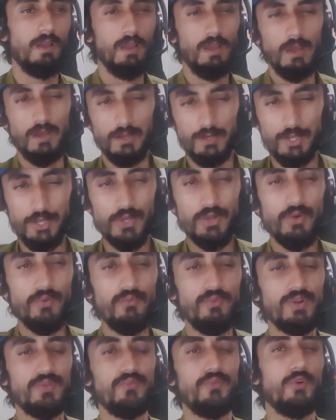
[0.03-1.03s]
Do you know what
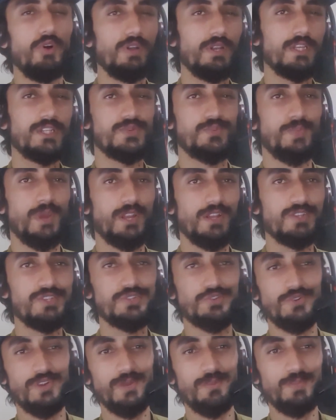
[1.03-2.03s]
Voynich
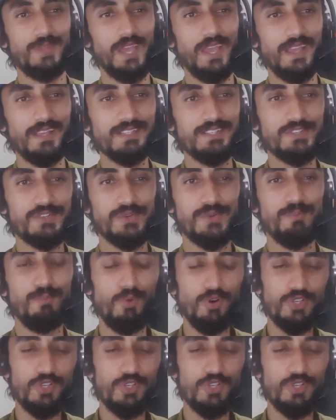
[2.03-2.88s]
Manuscript is? Most